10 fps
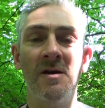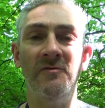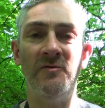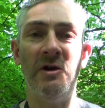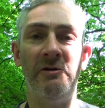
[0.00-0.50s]

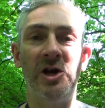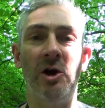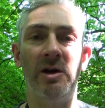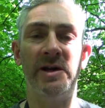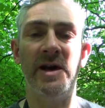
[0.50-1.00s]
Very
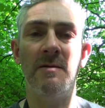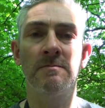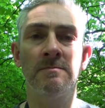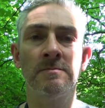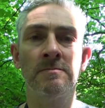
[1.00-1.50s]
garlicky.
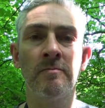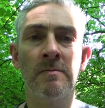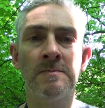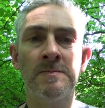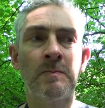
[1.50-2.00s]

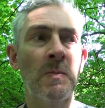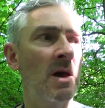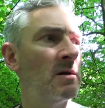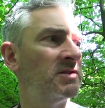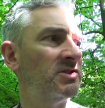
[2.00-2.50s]

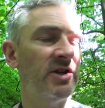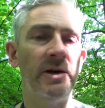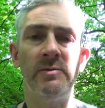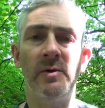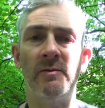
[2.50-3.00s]
It's a
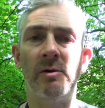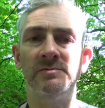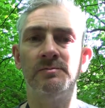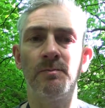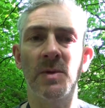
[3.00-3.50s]
shame you haven't got
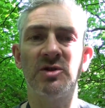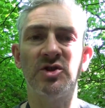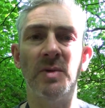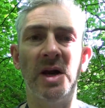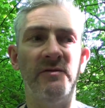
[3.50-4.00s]

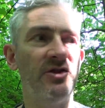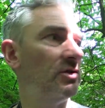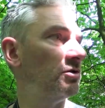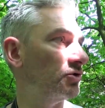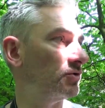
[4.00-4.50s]
smelly
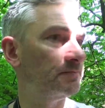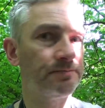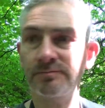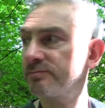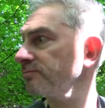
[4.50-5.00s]
vision, because
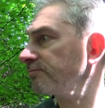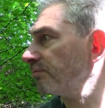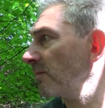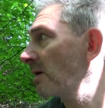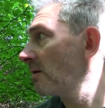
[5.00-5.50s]

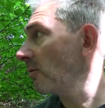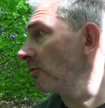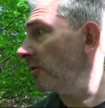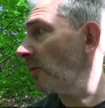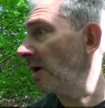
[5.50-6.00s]

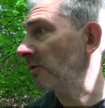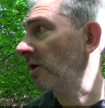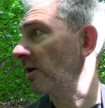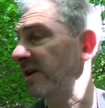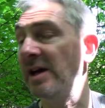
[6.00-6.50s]
all the wild
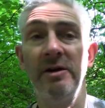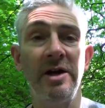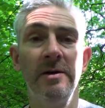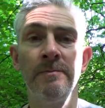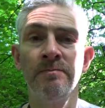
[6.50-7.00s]
garlic down
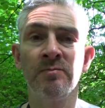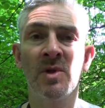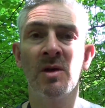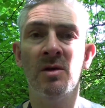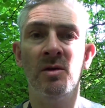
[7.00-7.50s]
here,
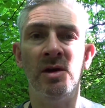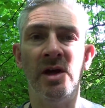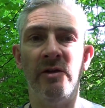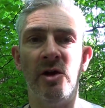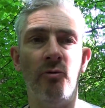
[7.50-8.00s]
you
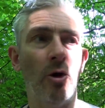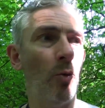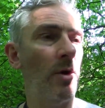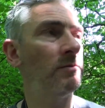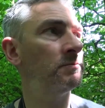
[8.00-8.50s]
get the aroma.